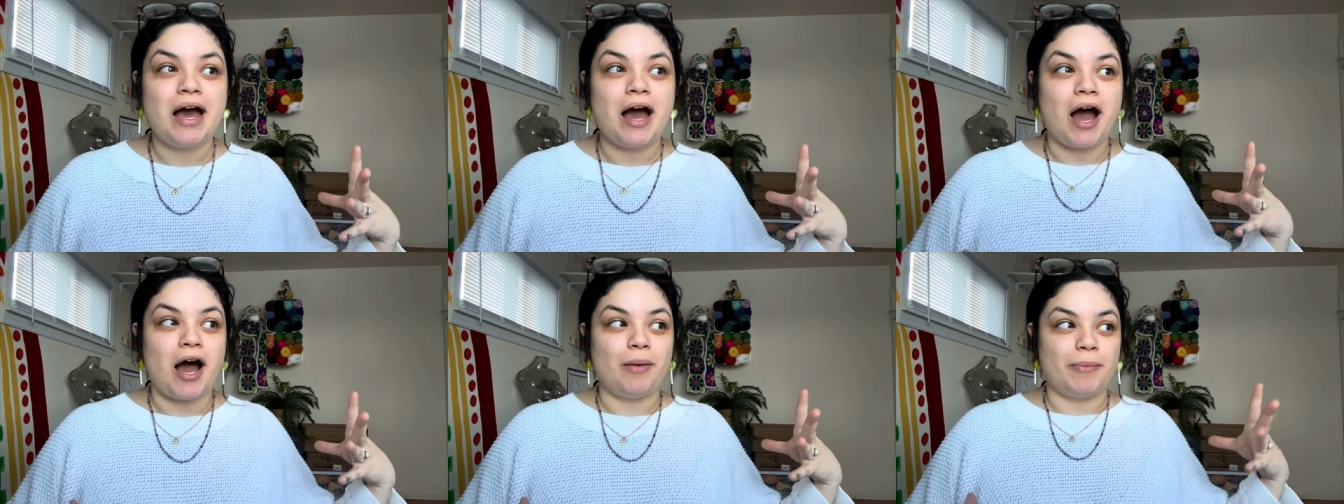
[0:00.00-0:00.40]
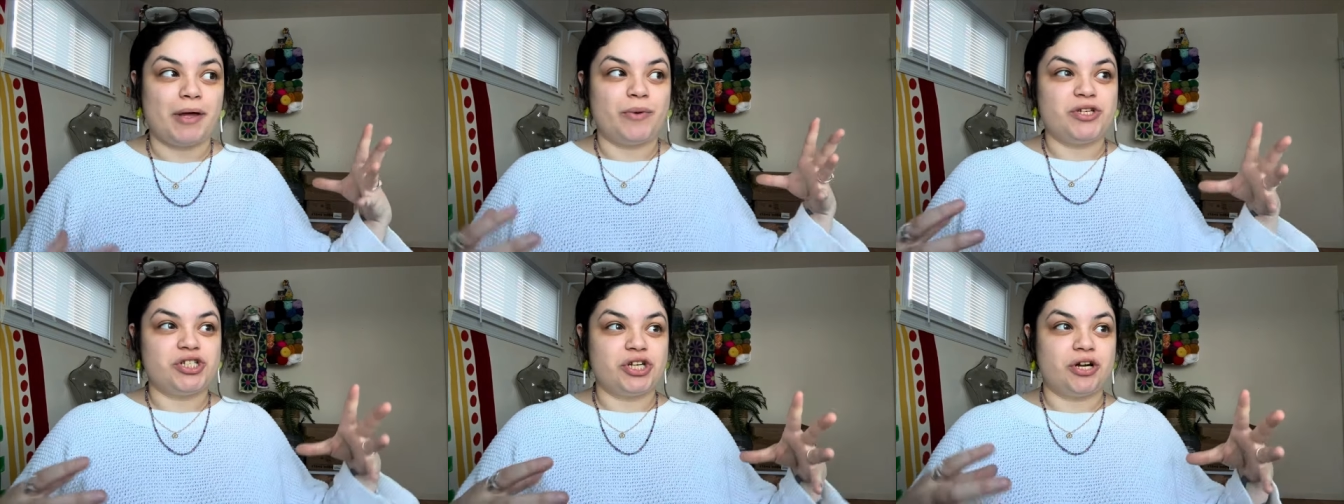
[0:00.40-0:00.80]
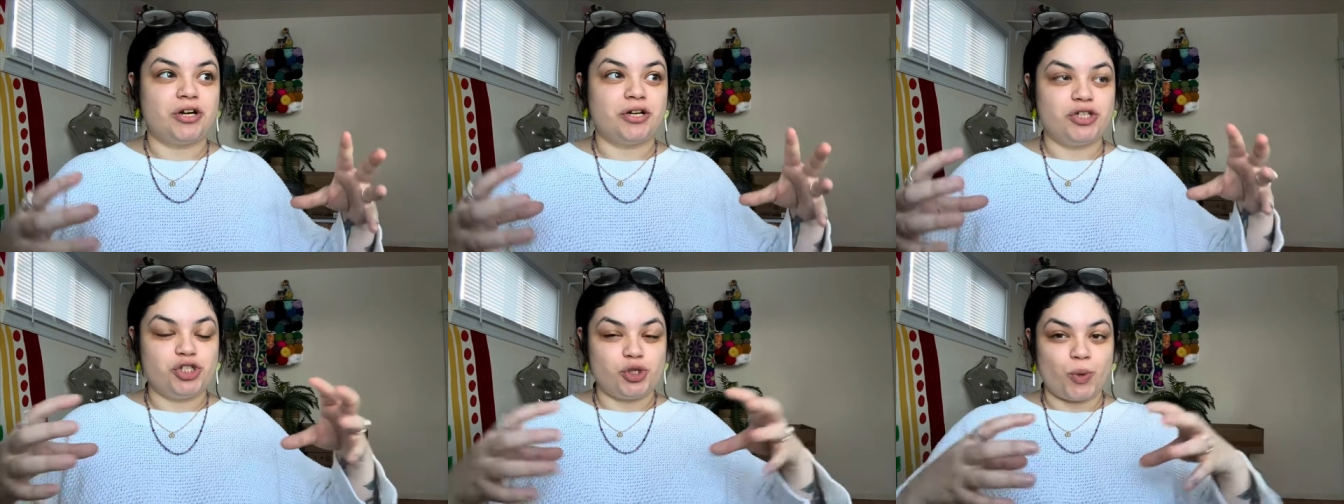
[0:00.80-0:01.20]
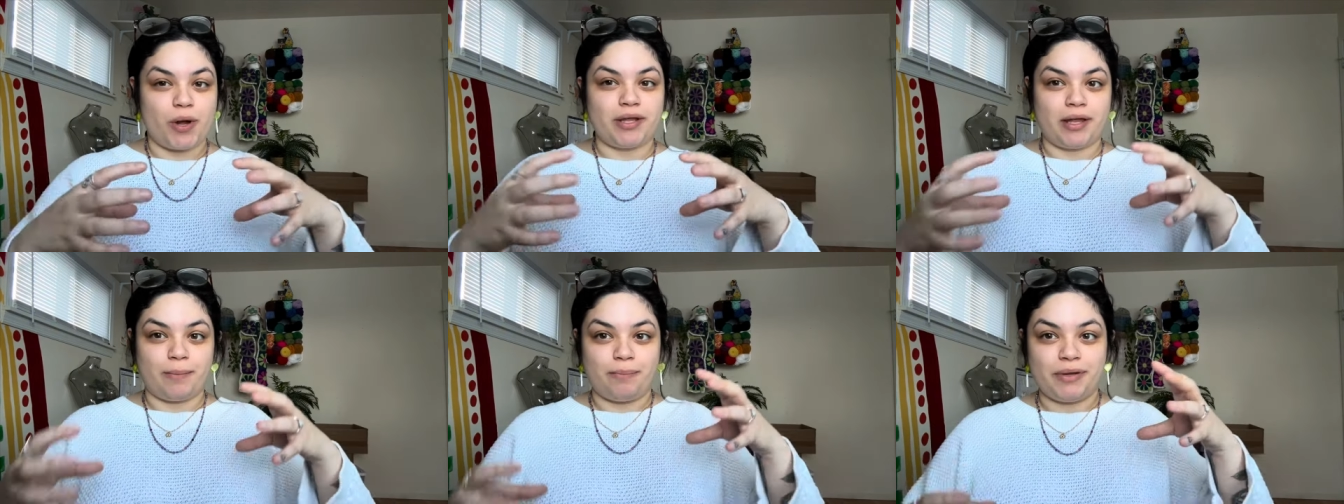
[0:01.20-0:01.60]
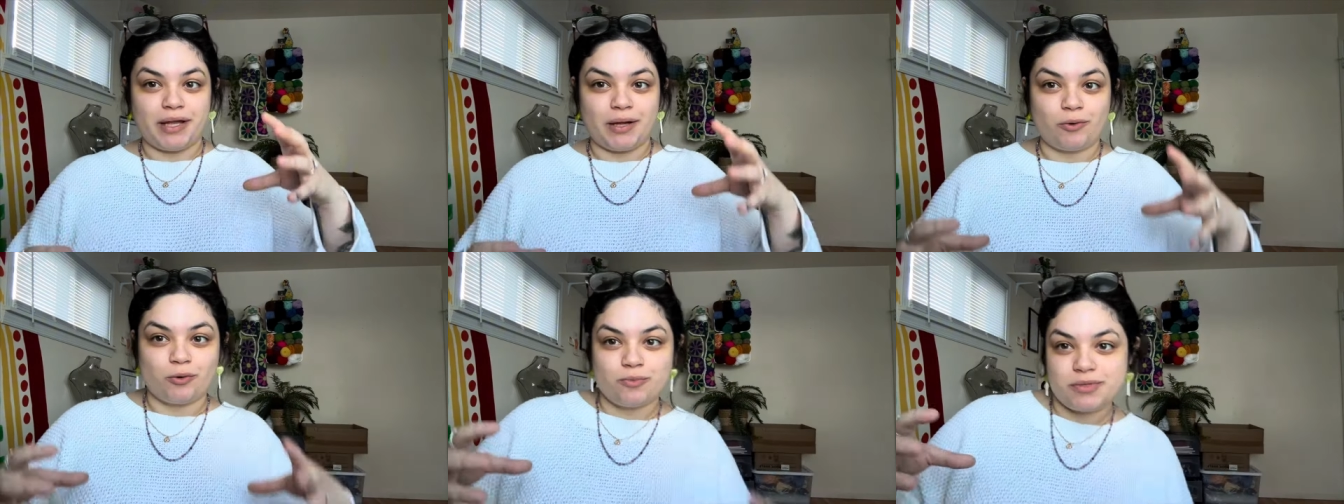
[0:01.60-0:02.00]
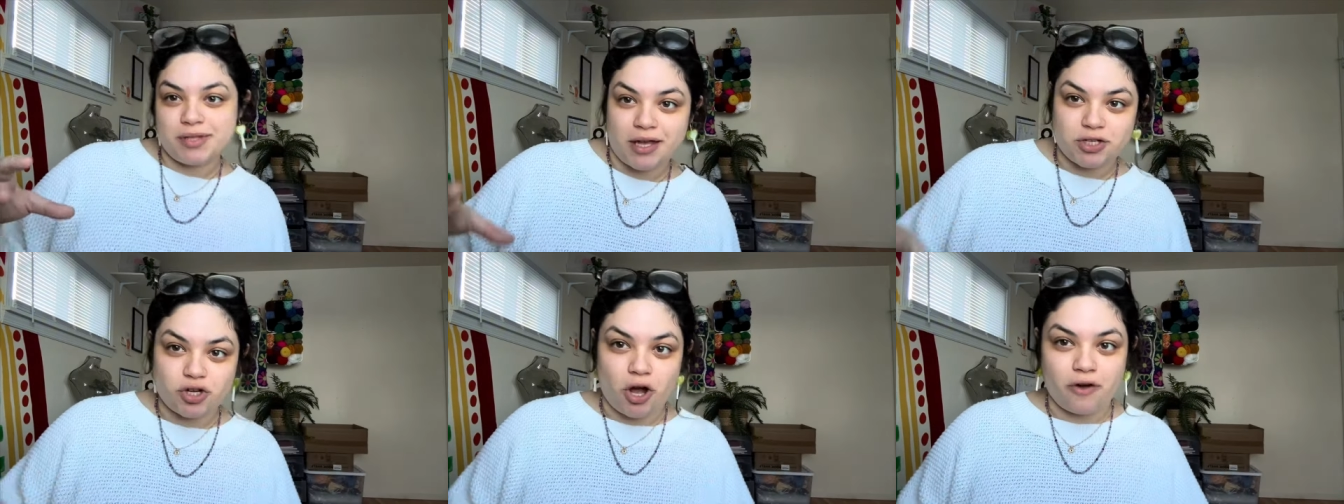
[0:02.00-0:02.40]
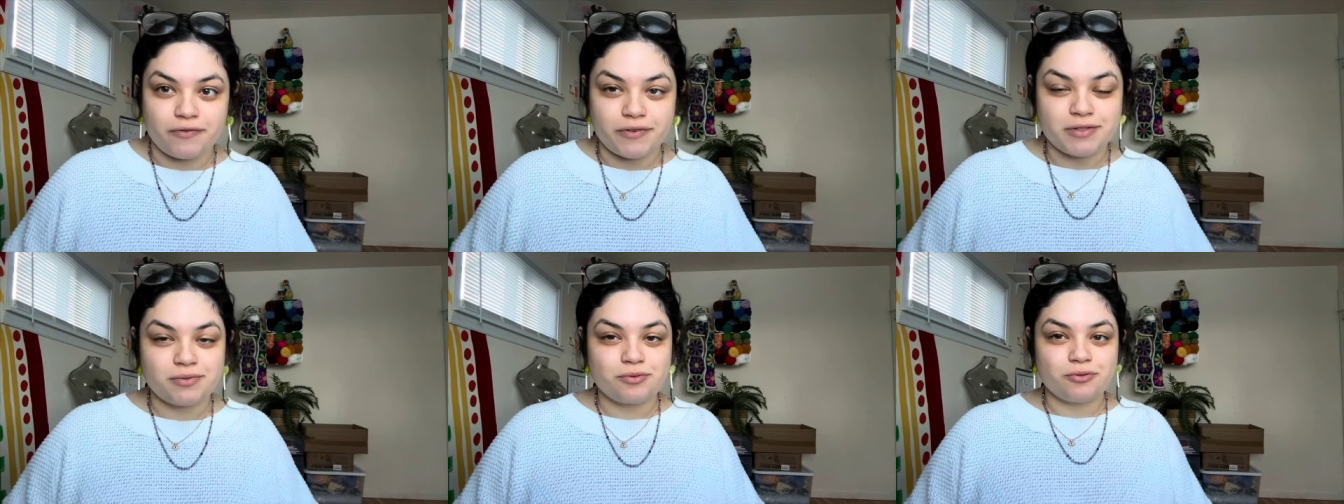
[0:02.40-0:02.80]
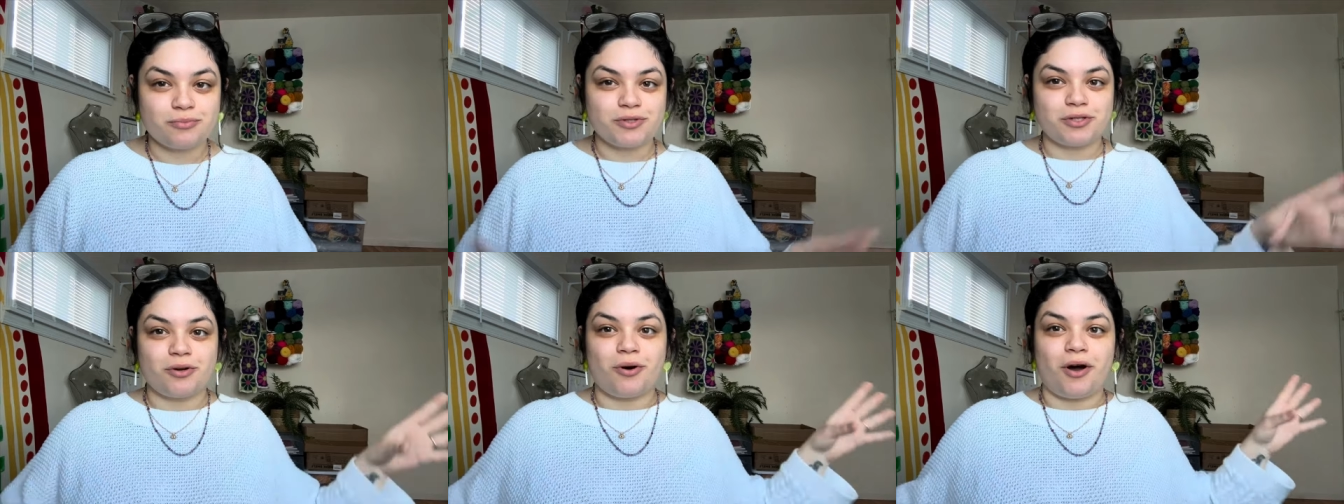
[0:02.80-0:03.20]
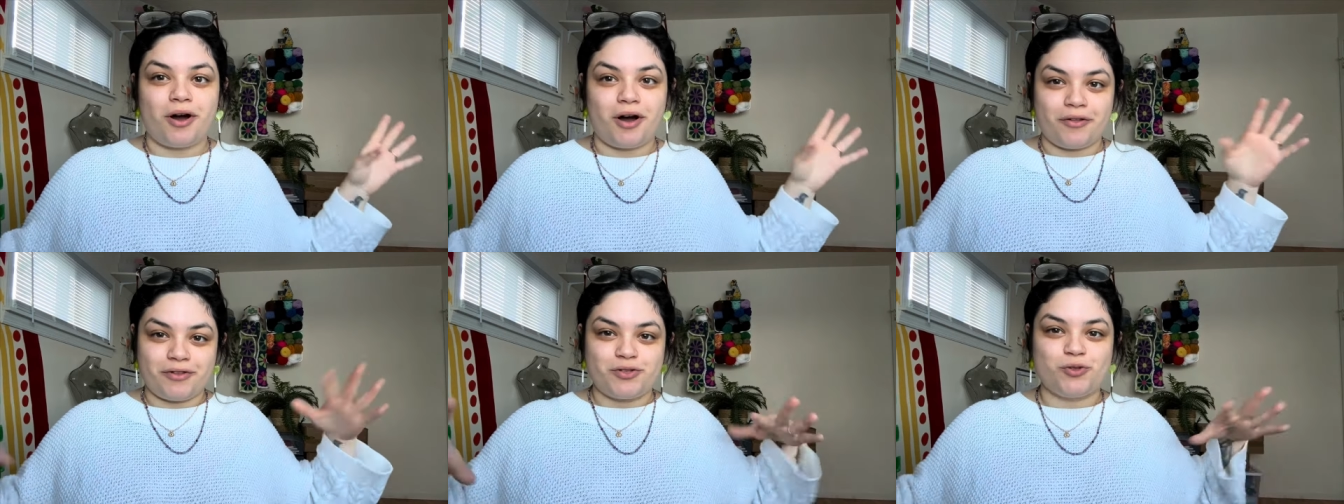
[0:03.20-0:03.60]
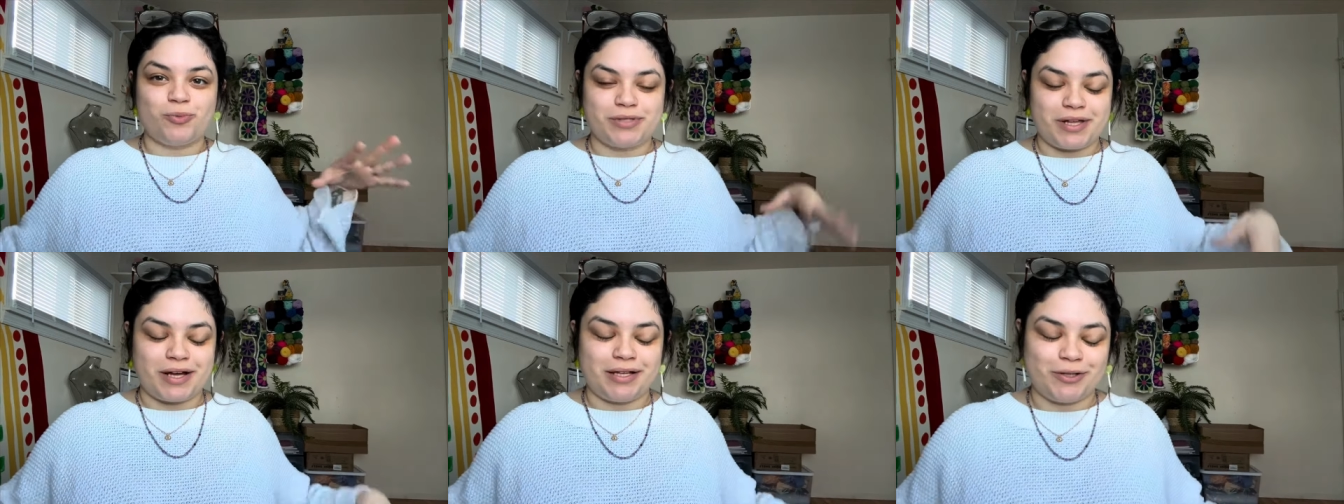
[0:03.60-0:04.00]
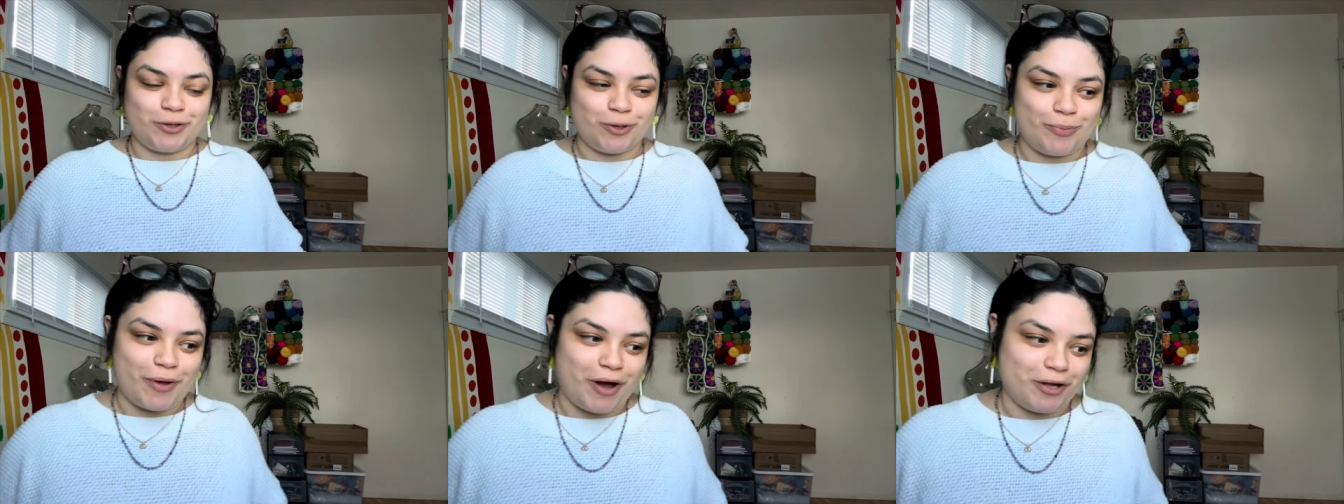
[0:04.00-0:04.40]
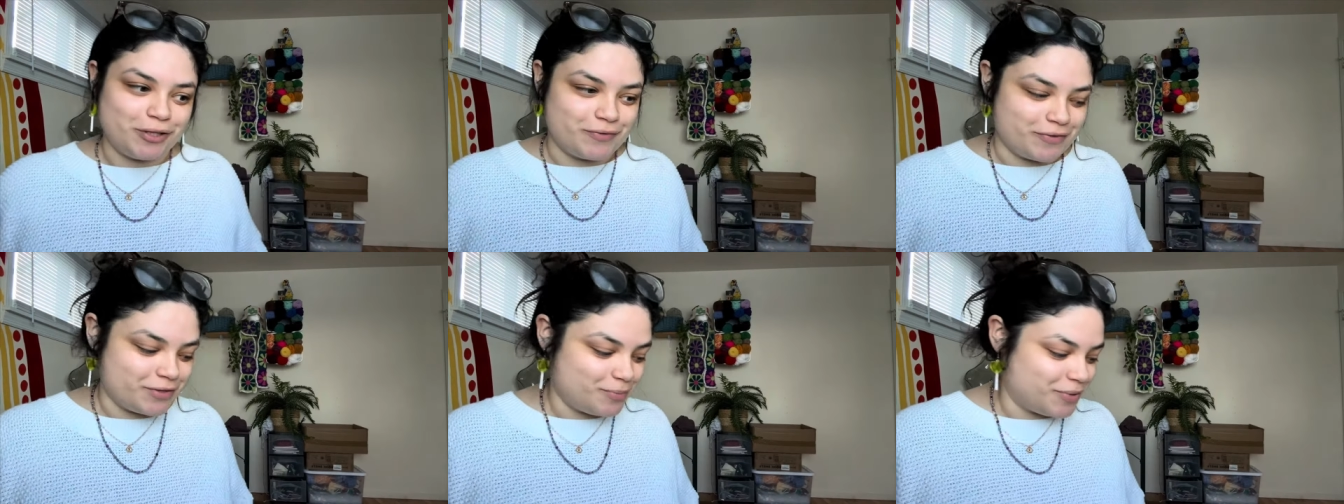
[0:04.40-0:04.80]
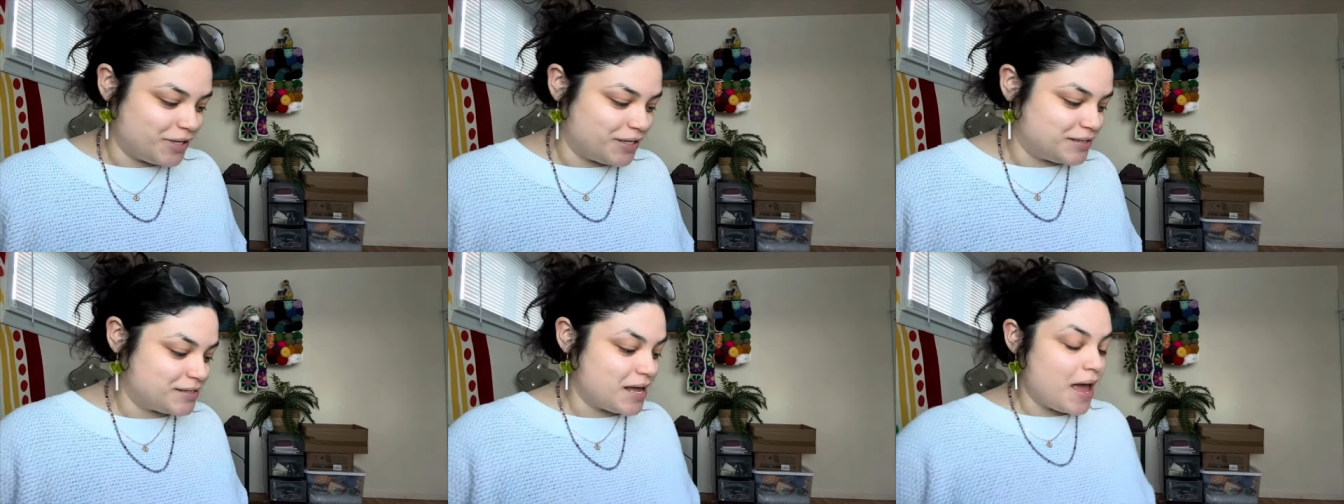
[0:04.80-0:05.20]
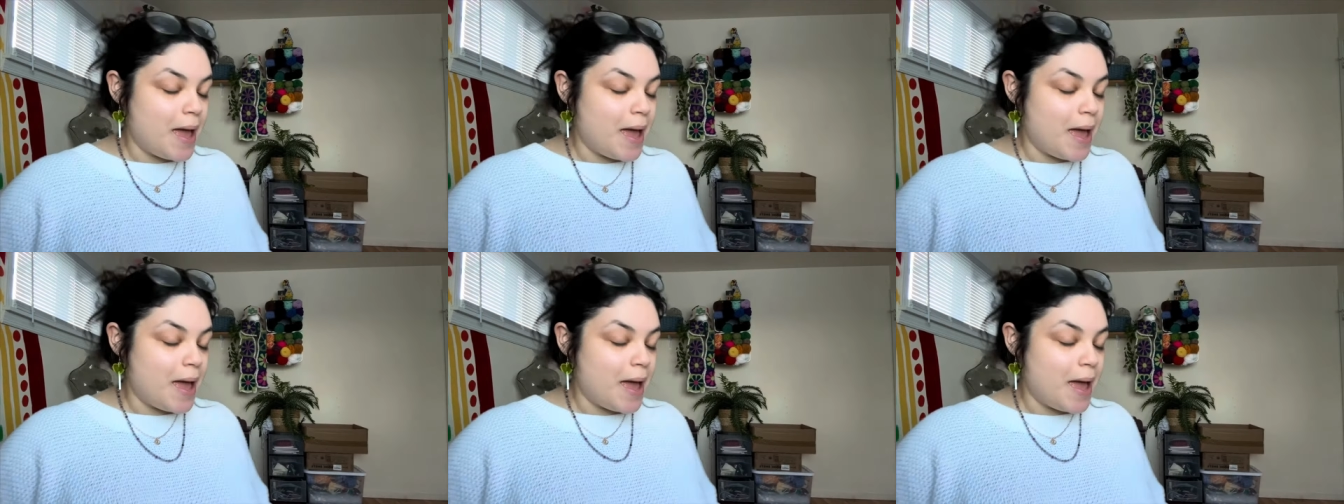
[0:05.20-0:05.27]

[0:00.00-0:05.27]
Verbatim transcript: Um, like we share a joint like playroom slash office room. So this room is like a little bit all over the place.